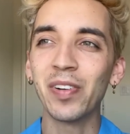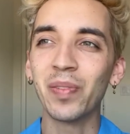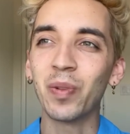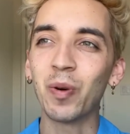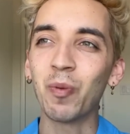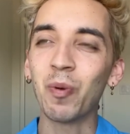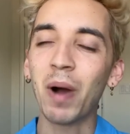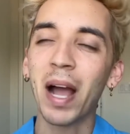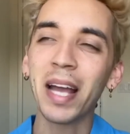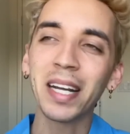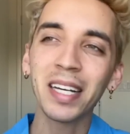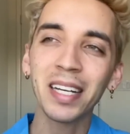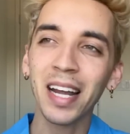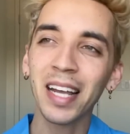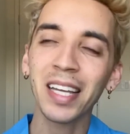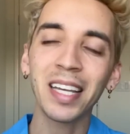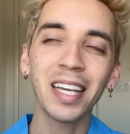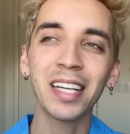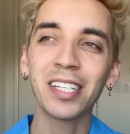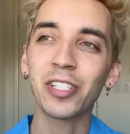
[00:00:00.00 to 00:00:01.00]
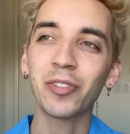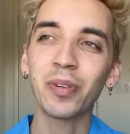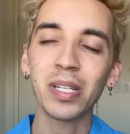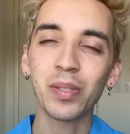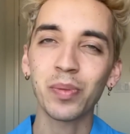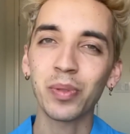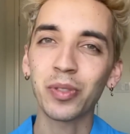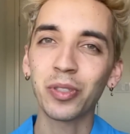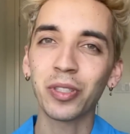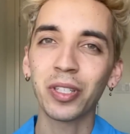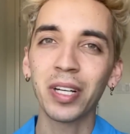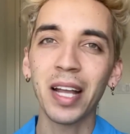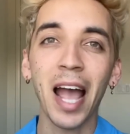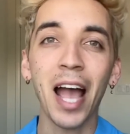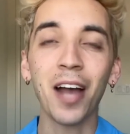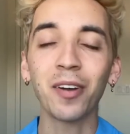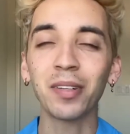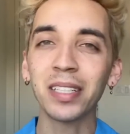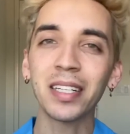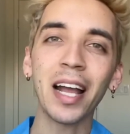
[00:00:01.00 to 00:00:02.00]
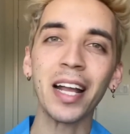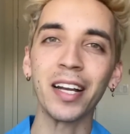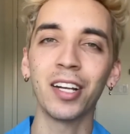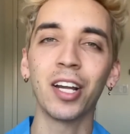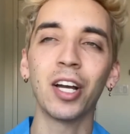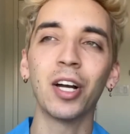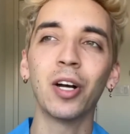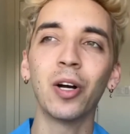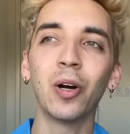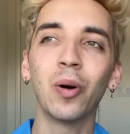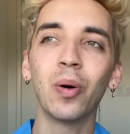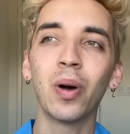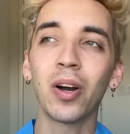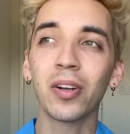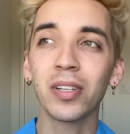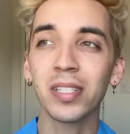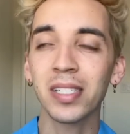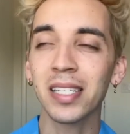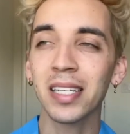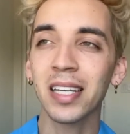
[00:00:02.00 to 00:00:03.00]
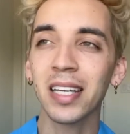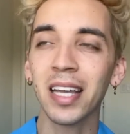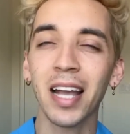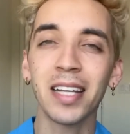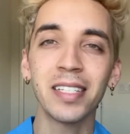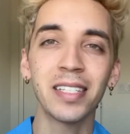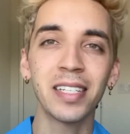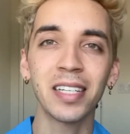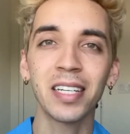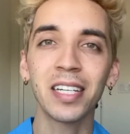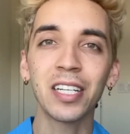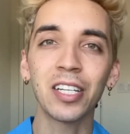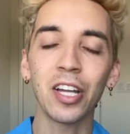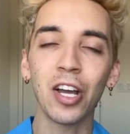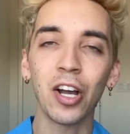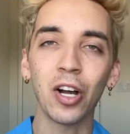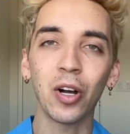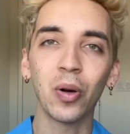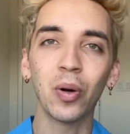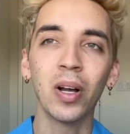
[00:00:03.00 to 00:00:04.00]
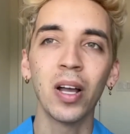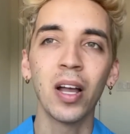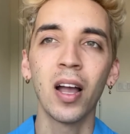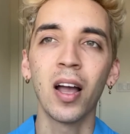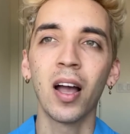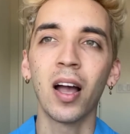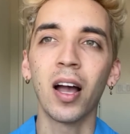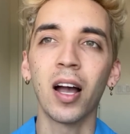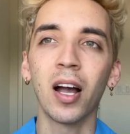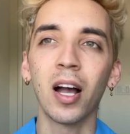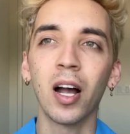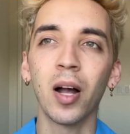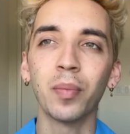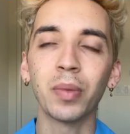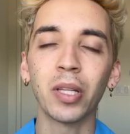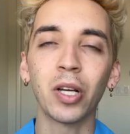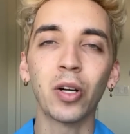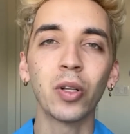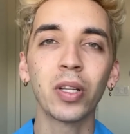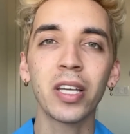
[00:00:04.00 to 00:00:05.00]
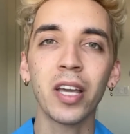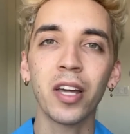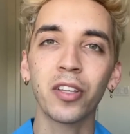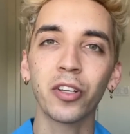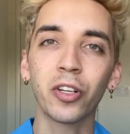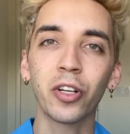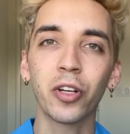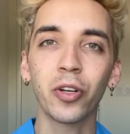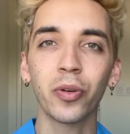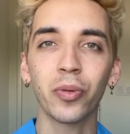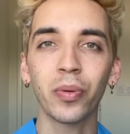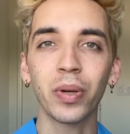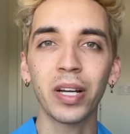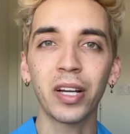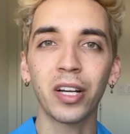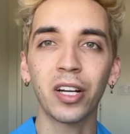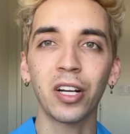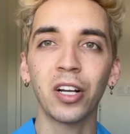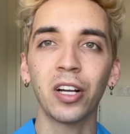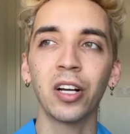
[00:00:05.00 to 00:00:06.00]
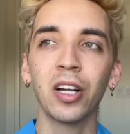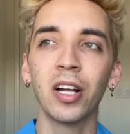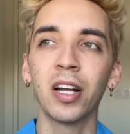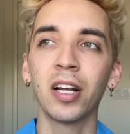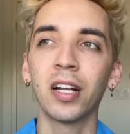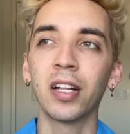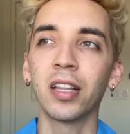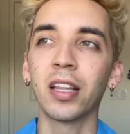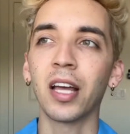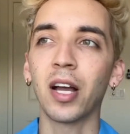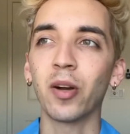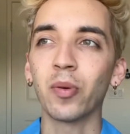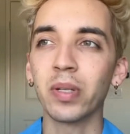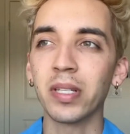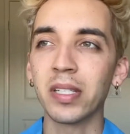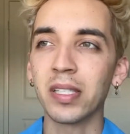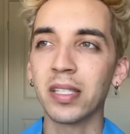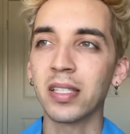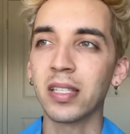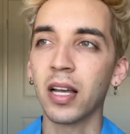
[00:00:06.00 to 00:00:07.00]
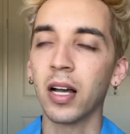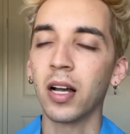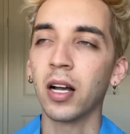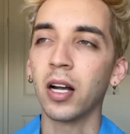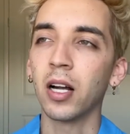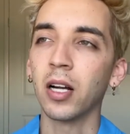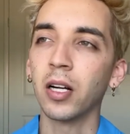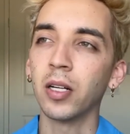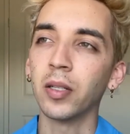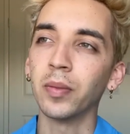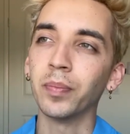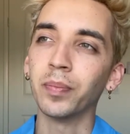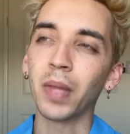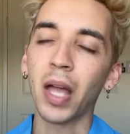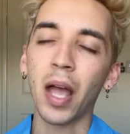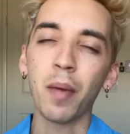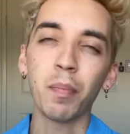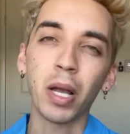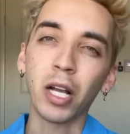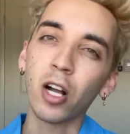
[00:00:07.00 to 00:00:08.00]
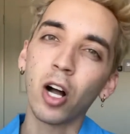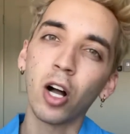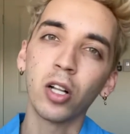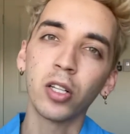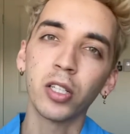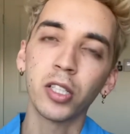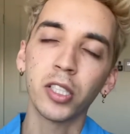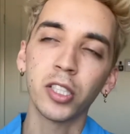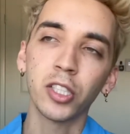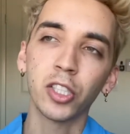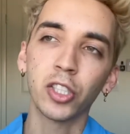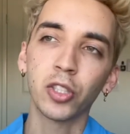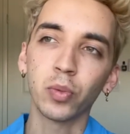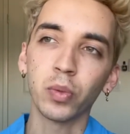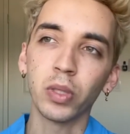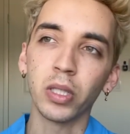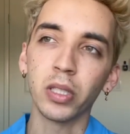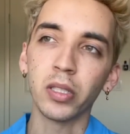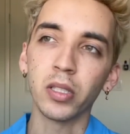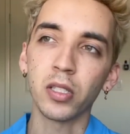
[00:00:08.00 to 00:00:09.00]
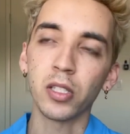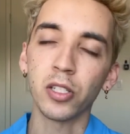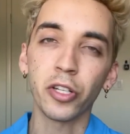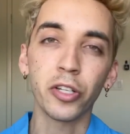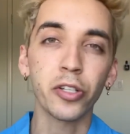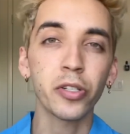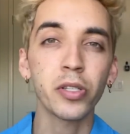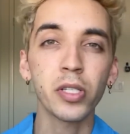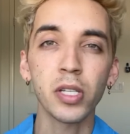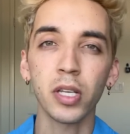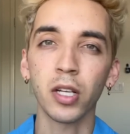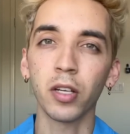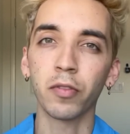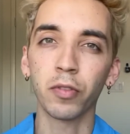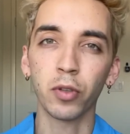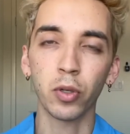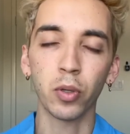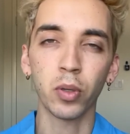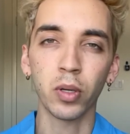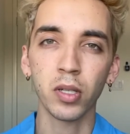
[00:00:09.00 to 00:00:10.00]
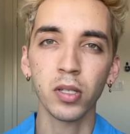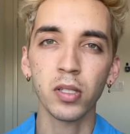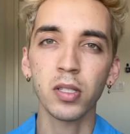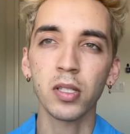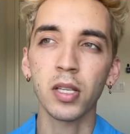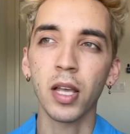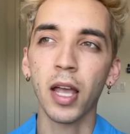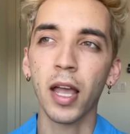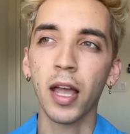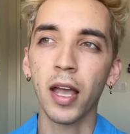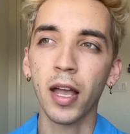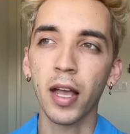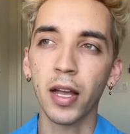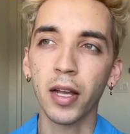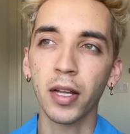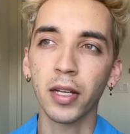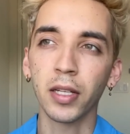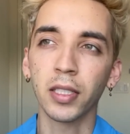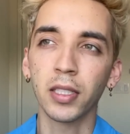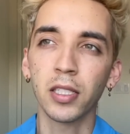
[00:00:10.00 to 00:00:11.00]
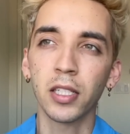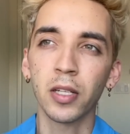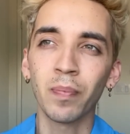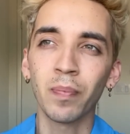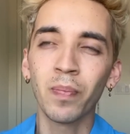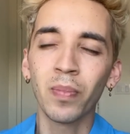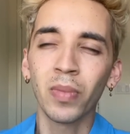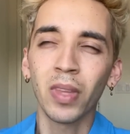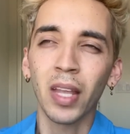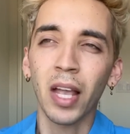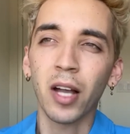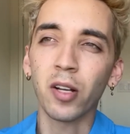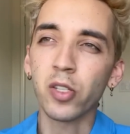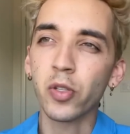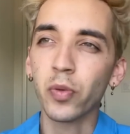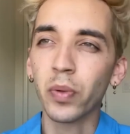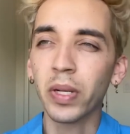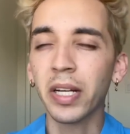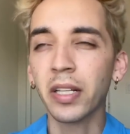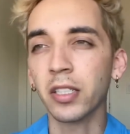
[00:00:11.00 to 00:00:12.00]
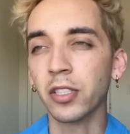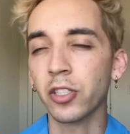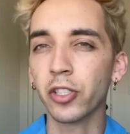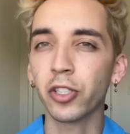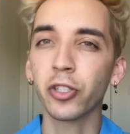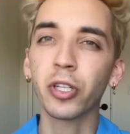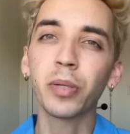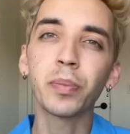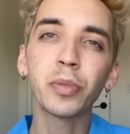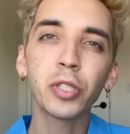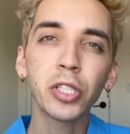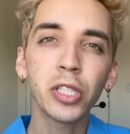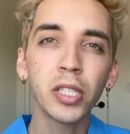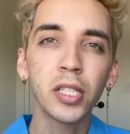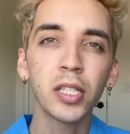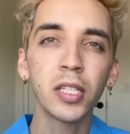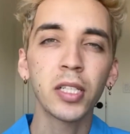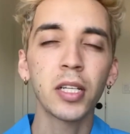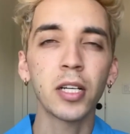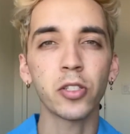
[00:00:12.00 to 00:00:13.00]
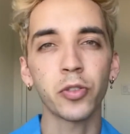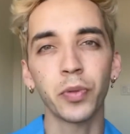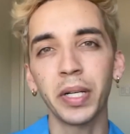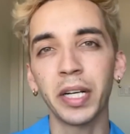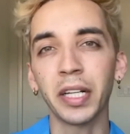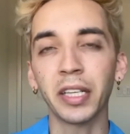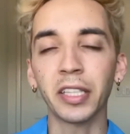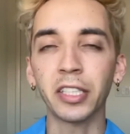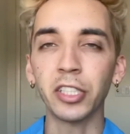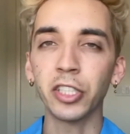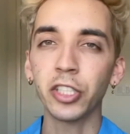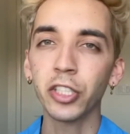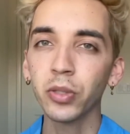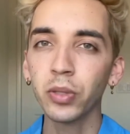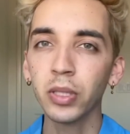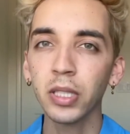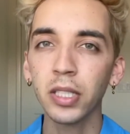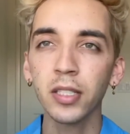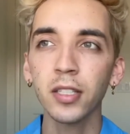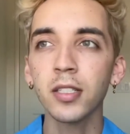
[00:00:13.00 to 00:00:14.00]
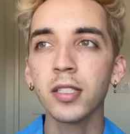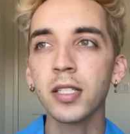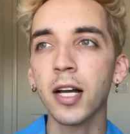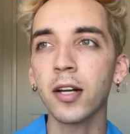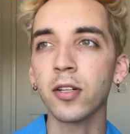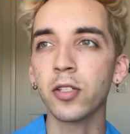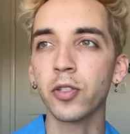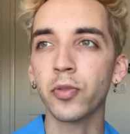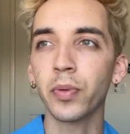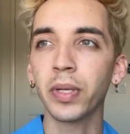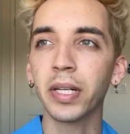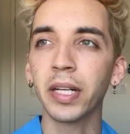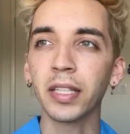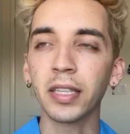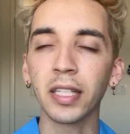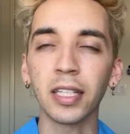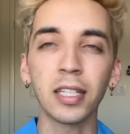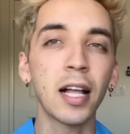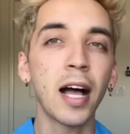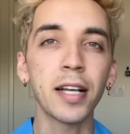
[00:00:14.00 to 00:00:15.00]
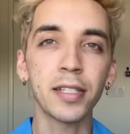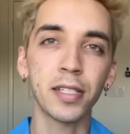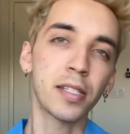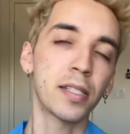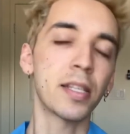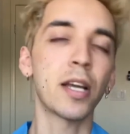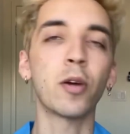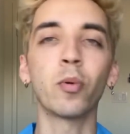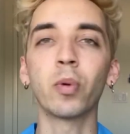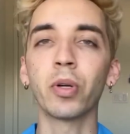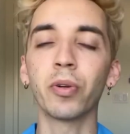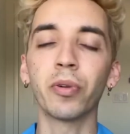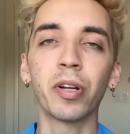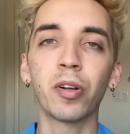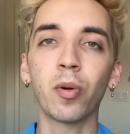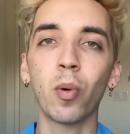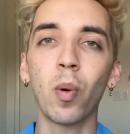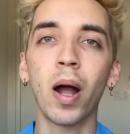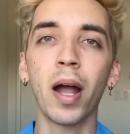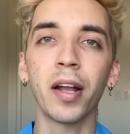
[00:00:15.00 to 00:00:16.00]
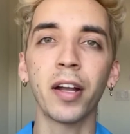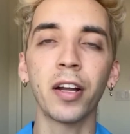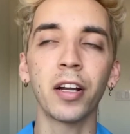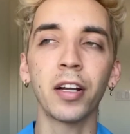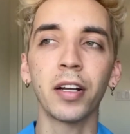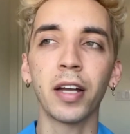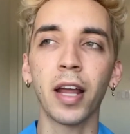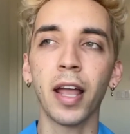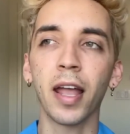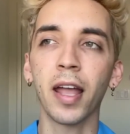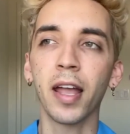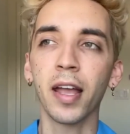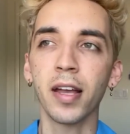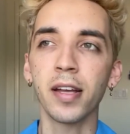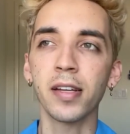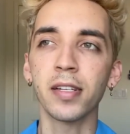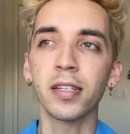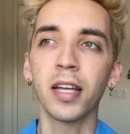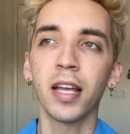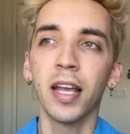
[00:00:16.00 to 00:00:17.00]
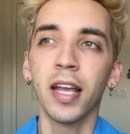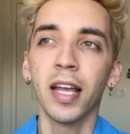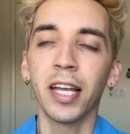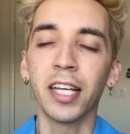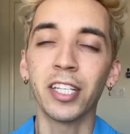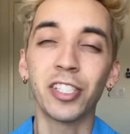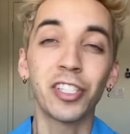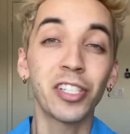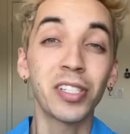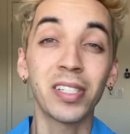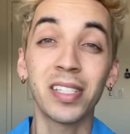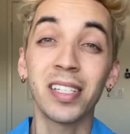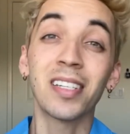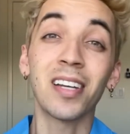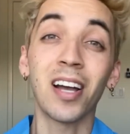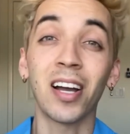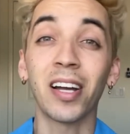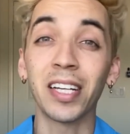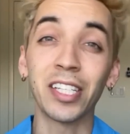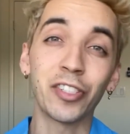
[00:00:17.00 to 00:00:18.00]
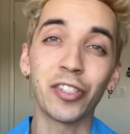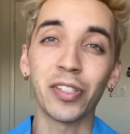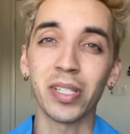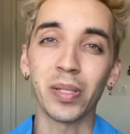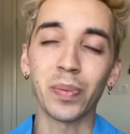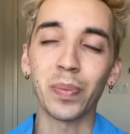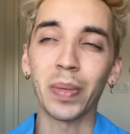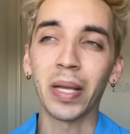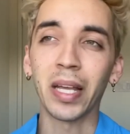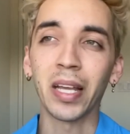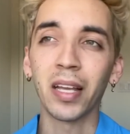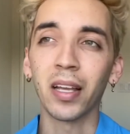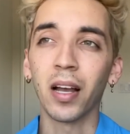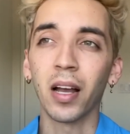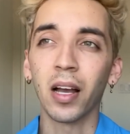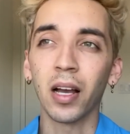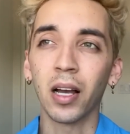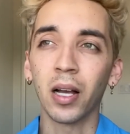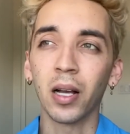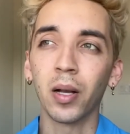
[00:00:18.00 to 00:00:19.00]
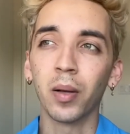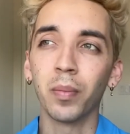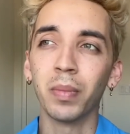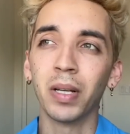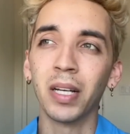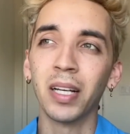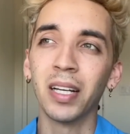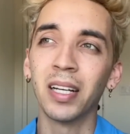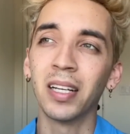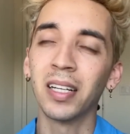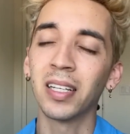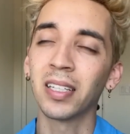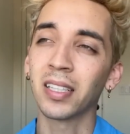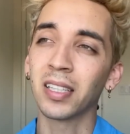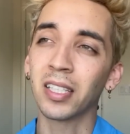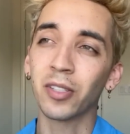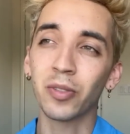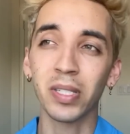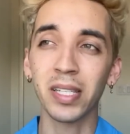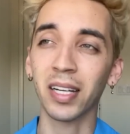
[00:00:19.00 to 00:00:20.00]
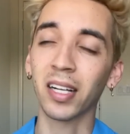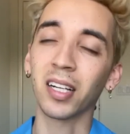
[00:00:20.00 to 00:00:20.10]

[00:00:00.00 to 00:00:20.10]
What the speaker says: why did I get into respiratory? How did I know? Honestly, I didn't know. The only other career that was at my college was nursing, of course, and I was reading the description, I was reading the duties, I was reading the classes that were required, and it just did not interest me. There was a